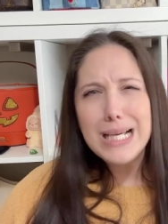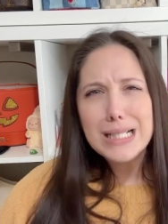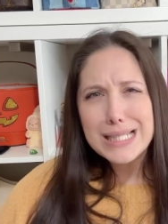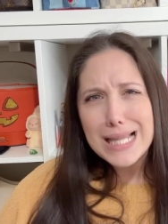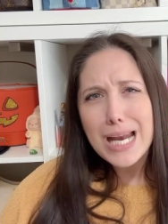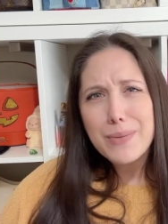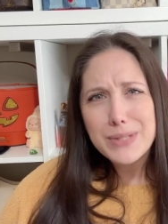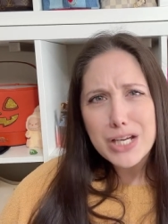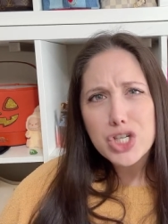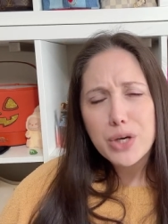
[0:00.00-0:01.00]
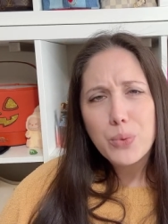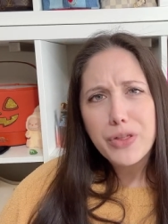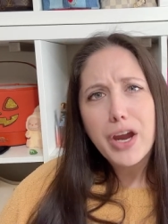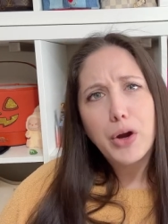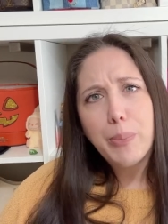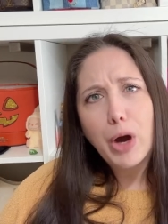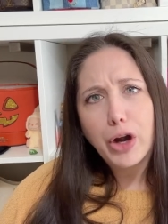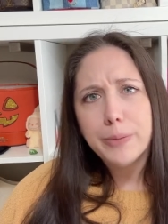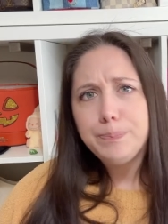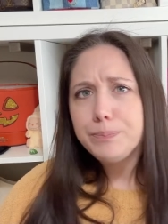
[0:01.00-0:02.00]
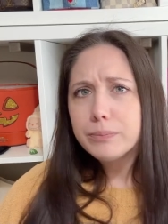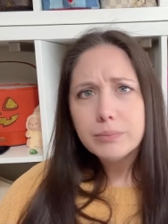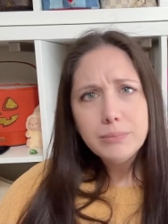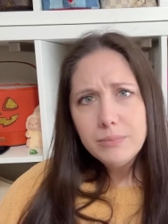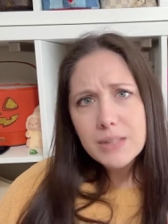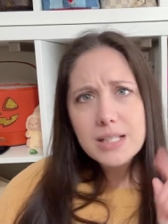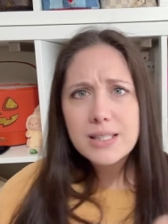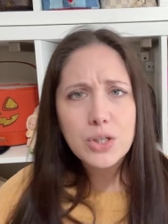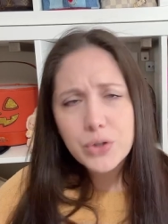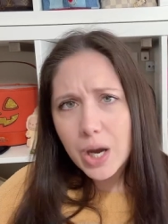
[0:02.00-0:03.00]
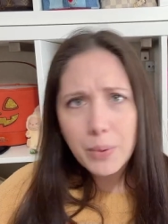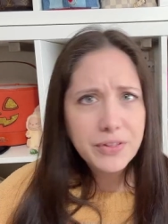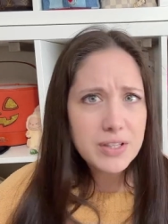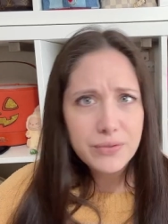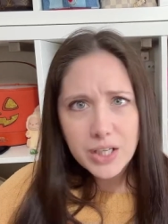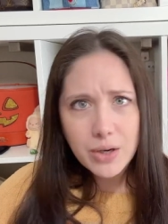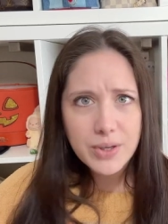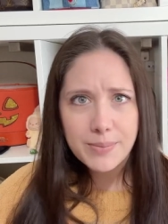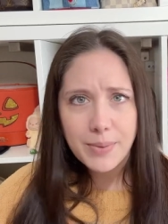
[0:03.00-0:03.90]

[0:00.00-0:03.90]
slight obsession with Harry Potter. Still not what this video is